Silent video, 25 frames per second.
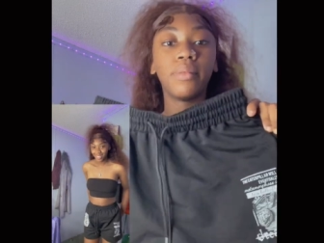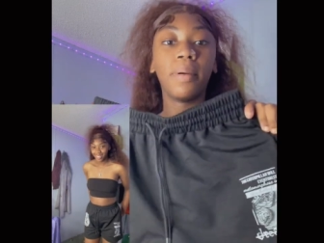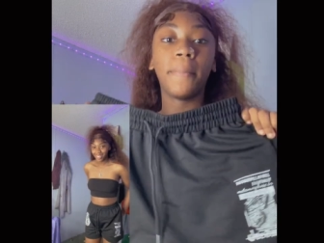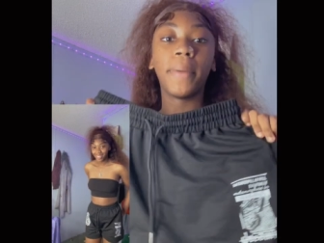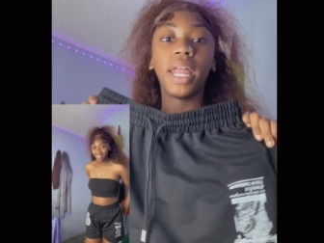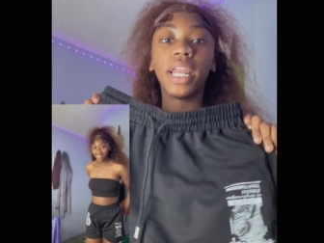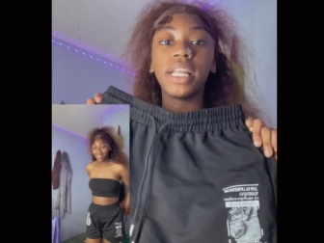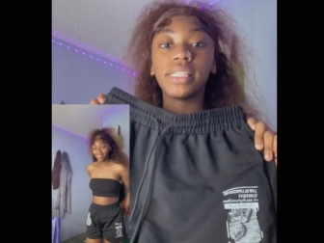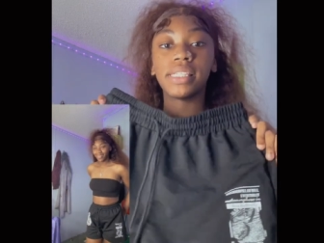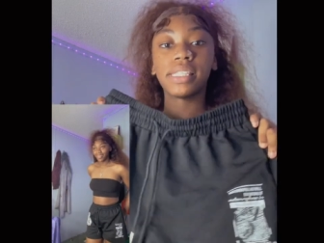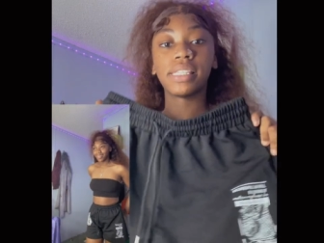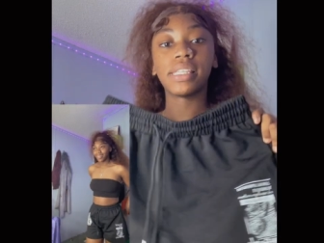
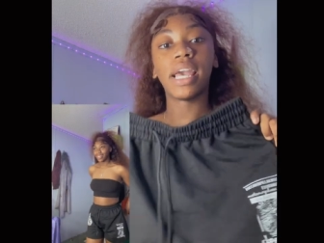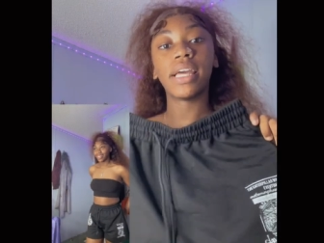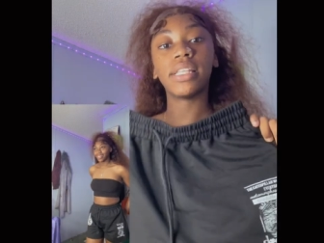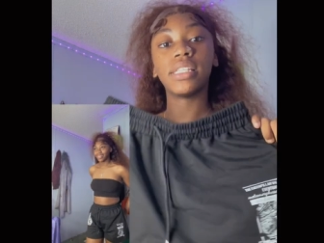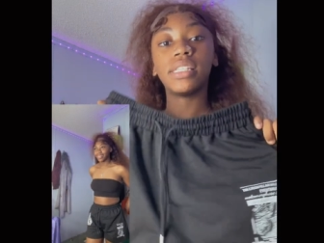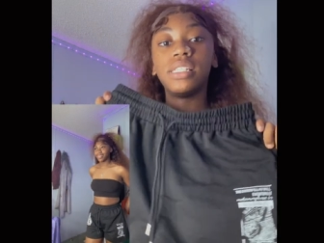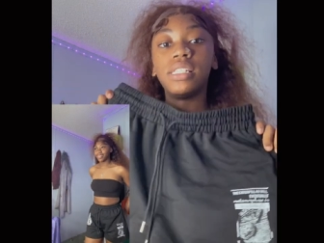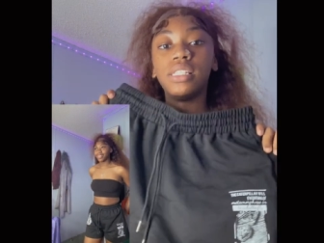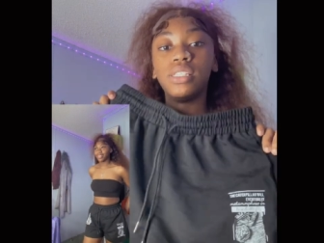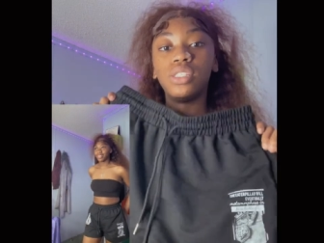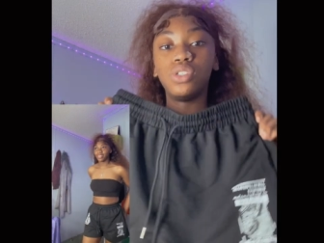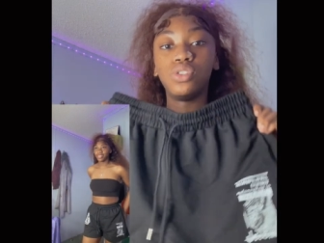I just got
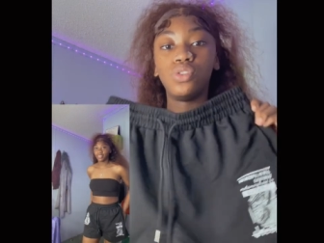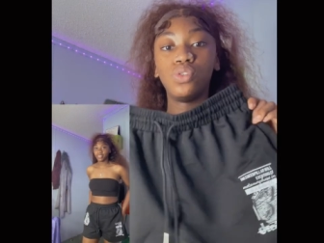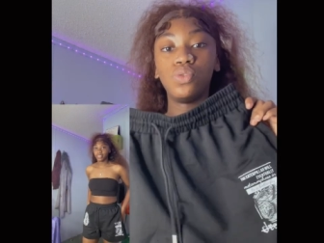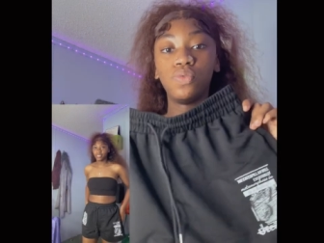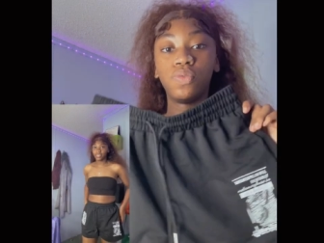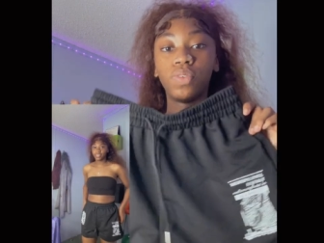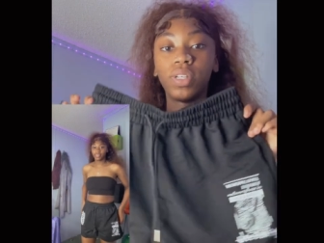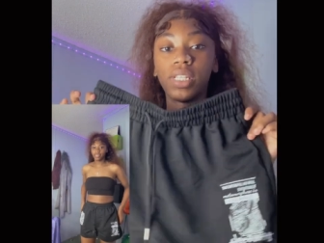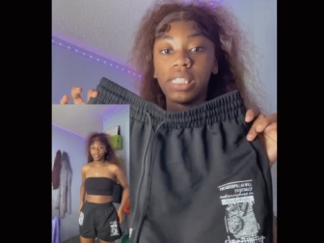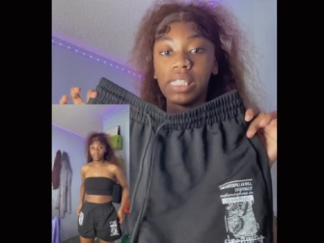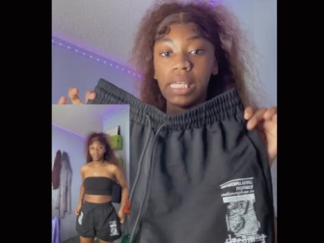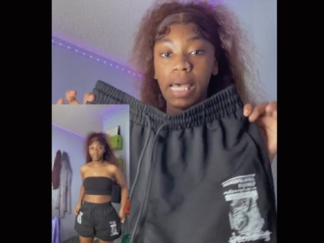these two
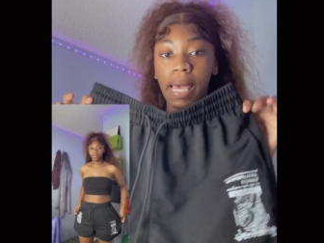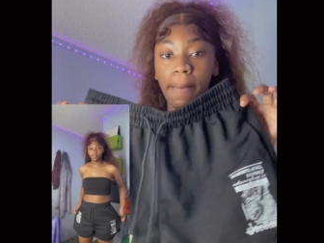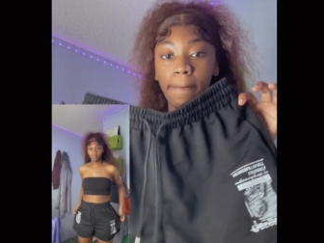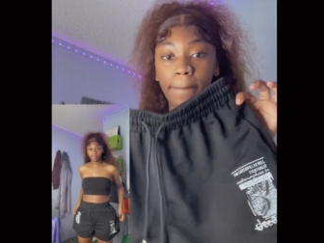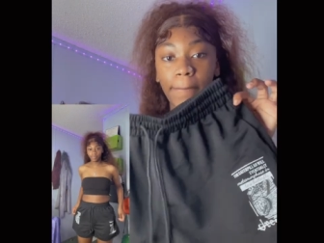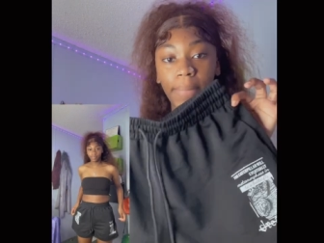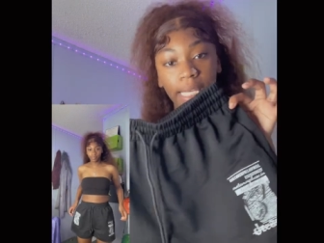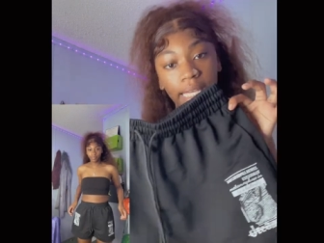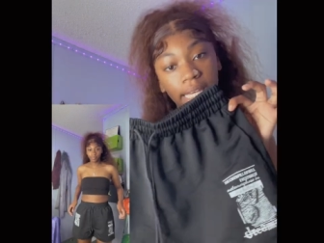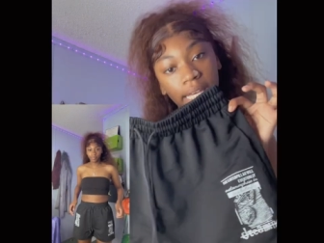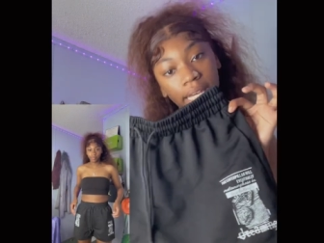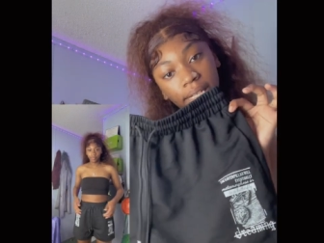for the time
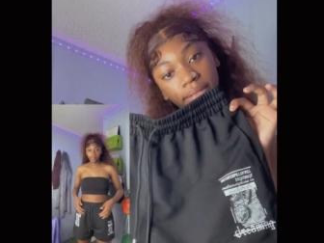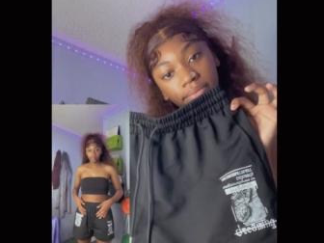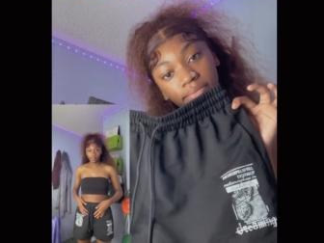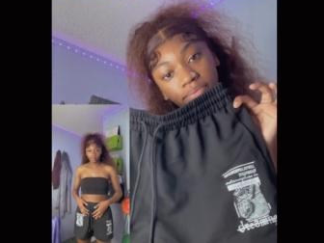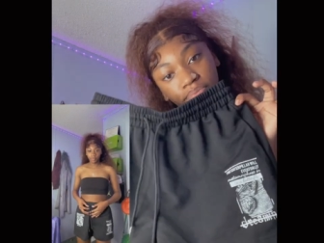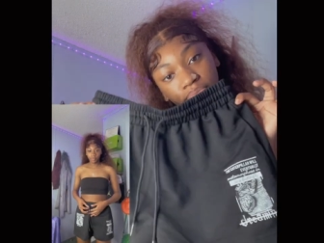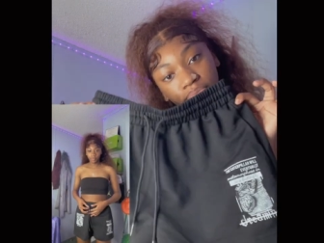being.